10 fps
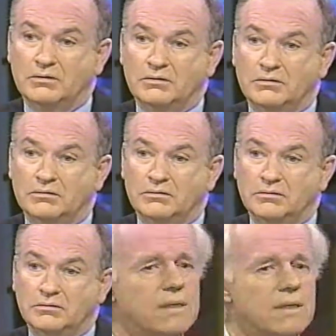Well,
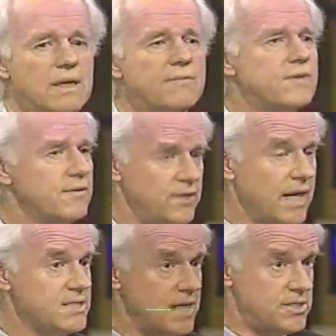if the
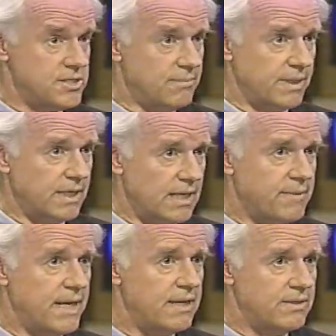United States had simply
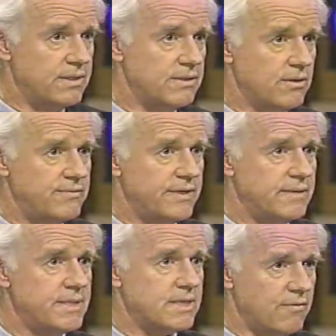eliminated the North
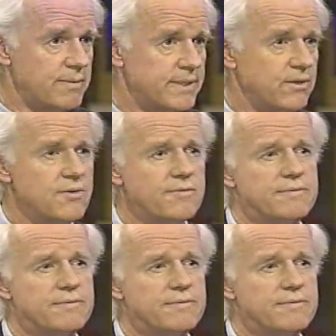Vietnamese government, the North